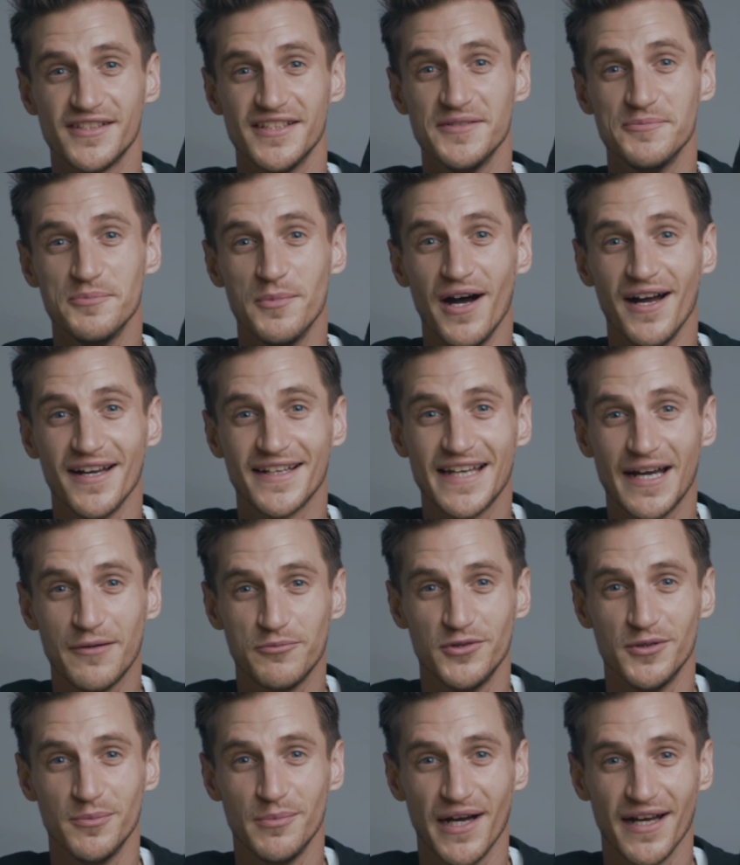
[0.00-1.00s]
in my
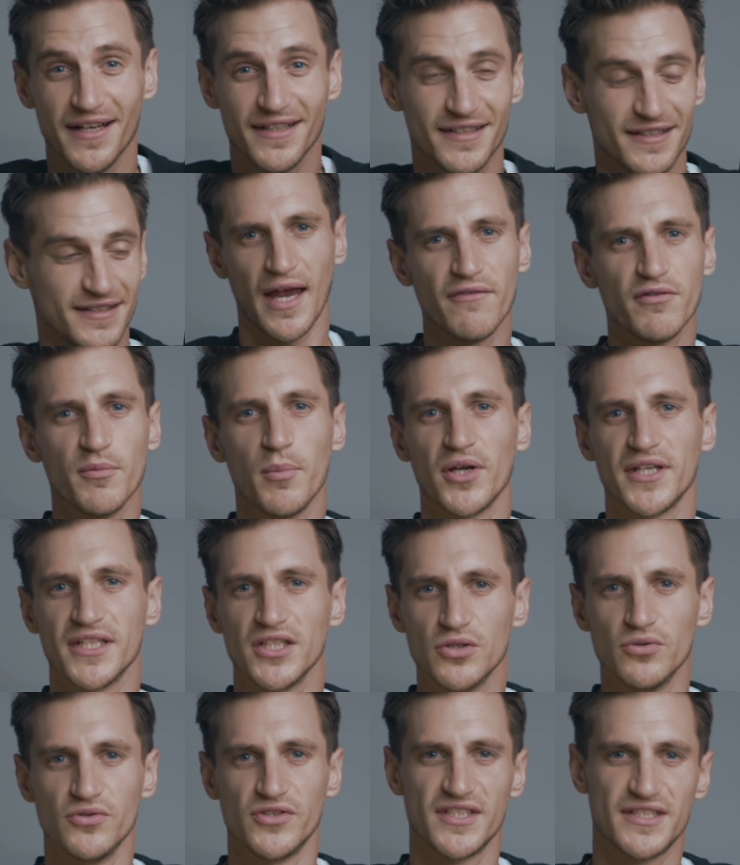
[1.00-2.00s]
camera bag. Everybody
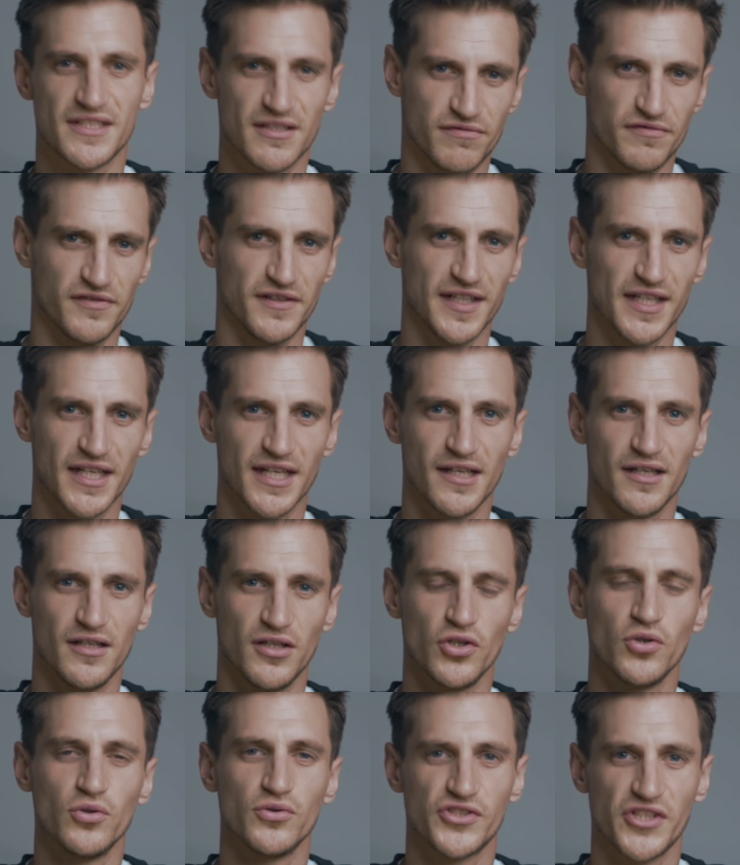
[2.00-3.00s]
uses different gear
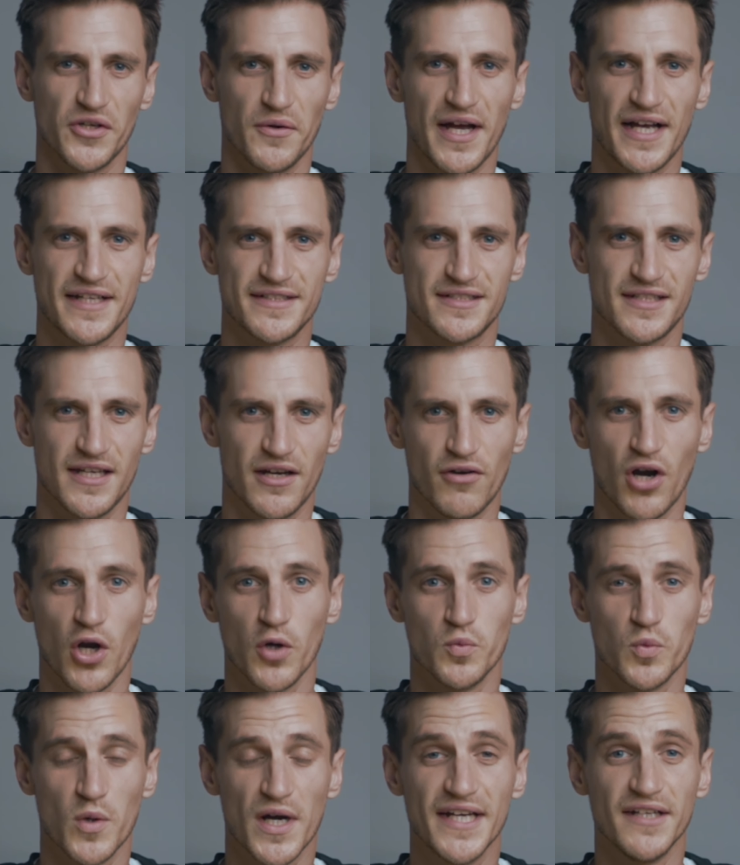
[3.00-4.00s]
and also has their
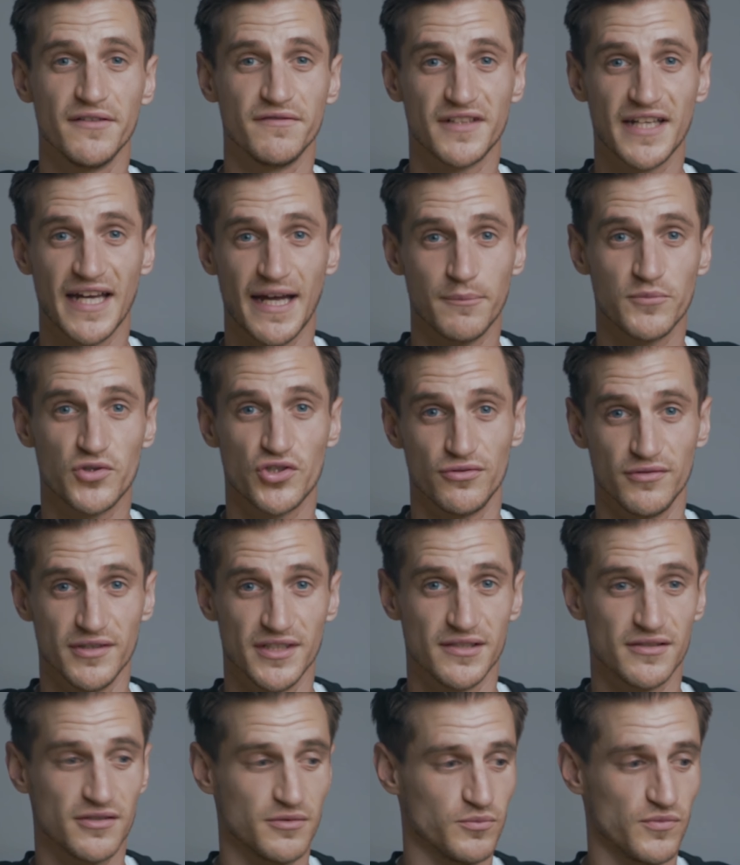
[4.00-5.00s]
own way of
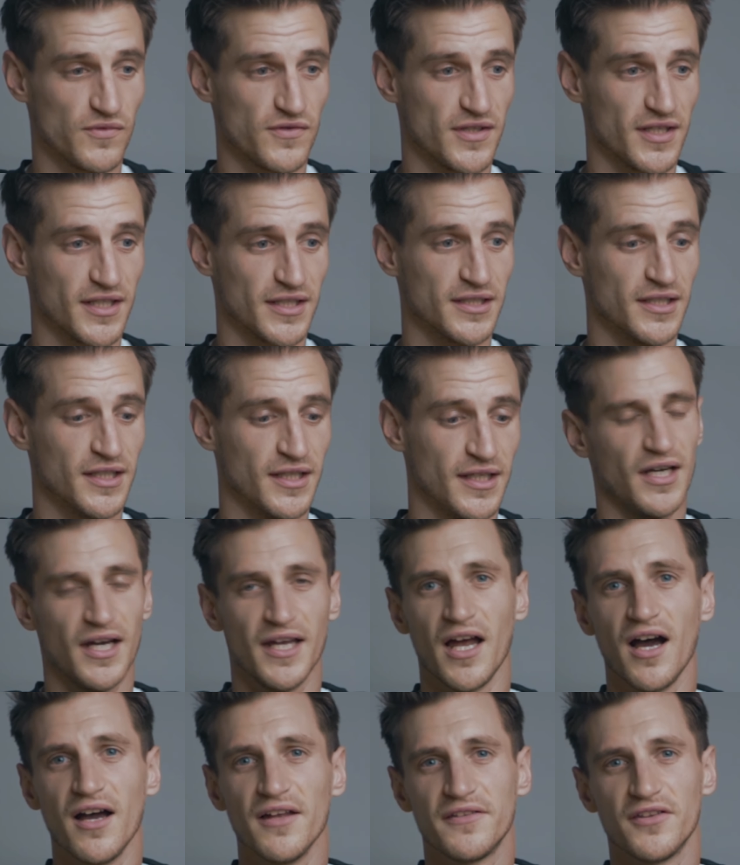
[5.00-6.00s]
capturing something.
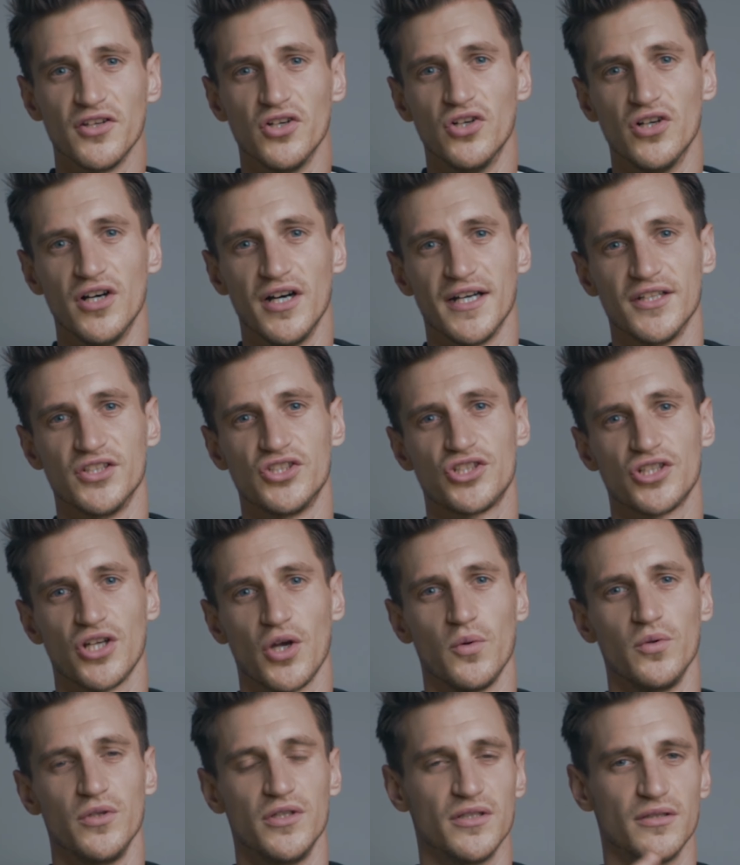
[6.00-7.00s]
And I thought I'd
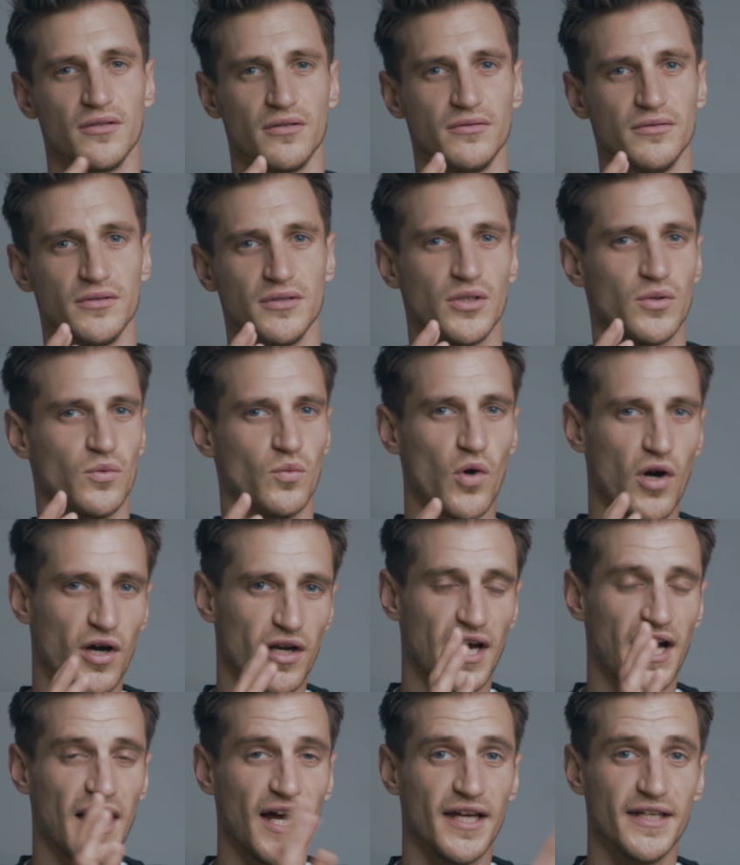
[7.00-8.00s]
show you
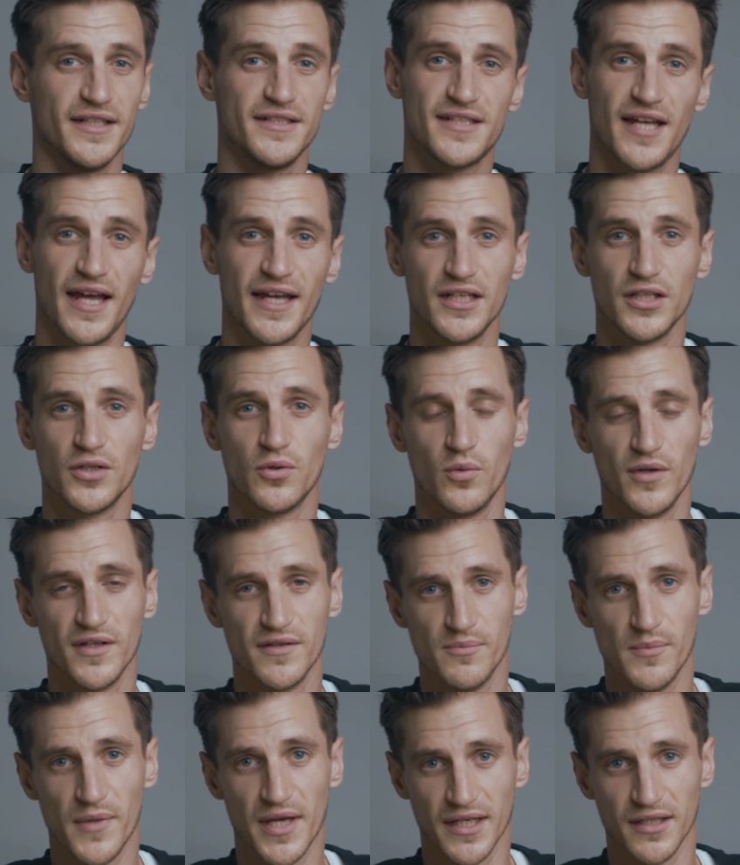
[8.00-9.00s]
what I take
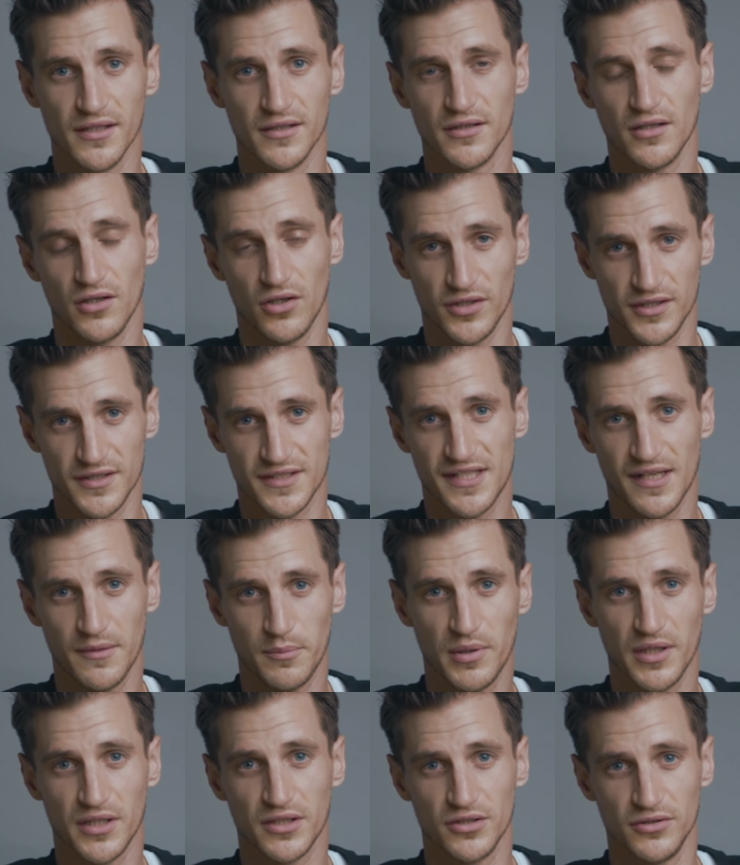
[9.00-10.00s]
with me on a
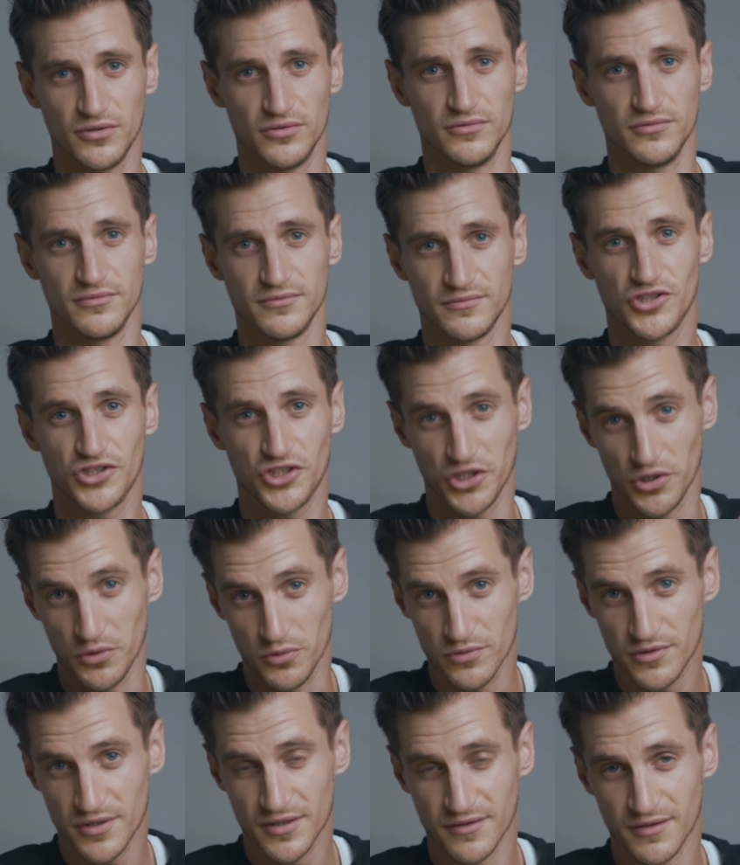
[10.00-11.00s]
typical
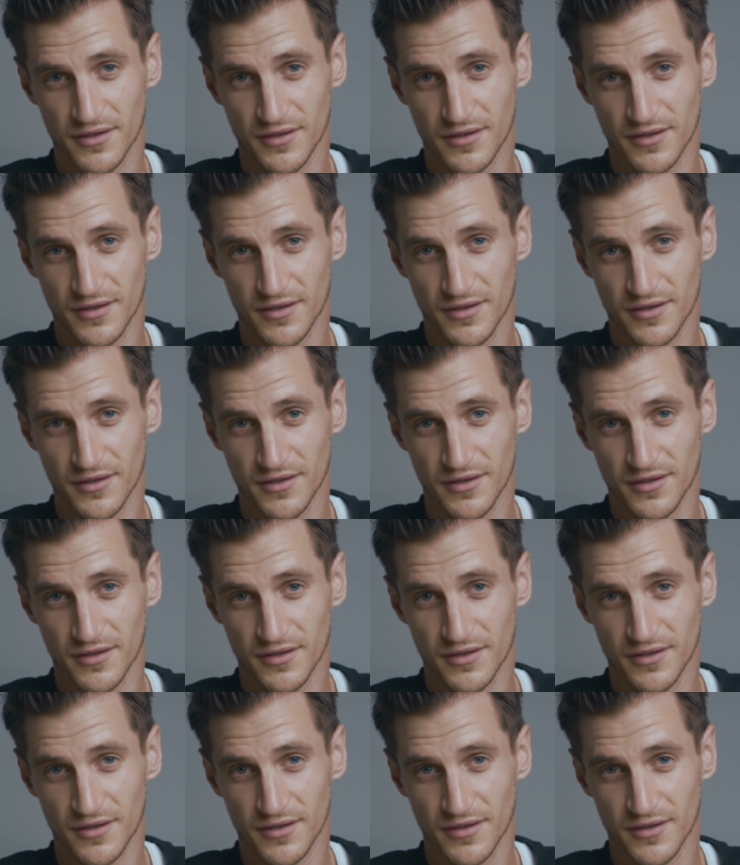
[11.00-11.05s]
shoot.